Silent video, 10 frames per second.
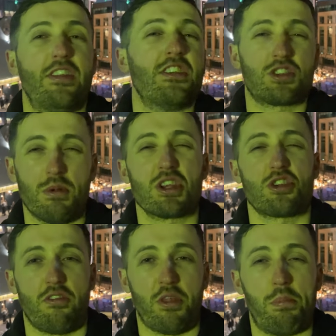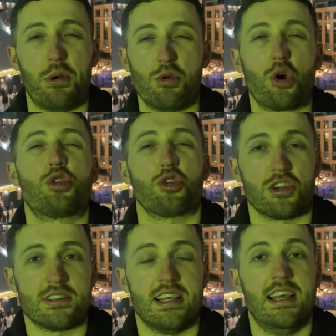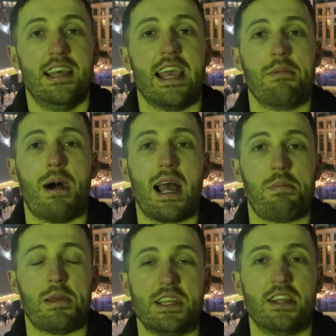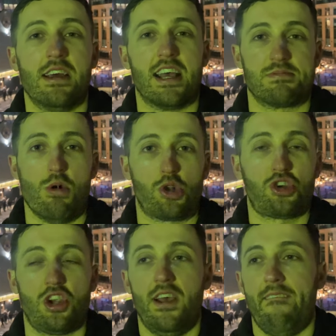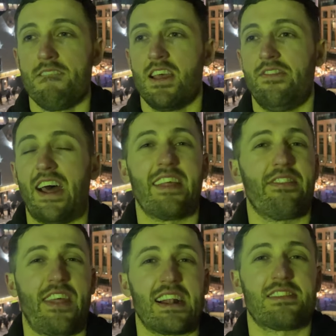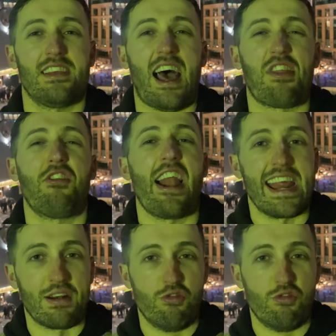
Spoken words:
some of the stuff that Bruno doesn't, in my opinion, as much. That athletic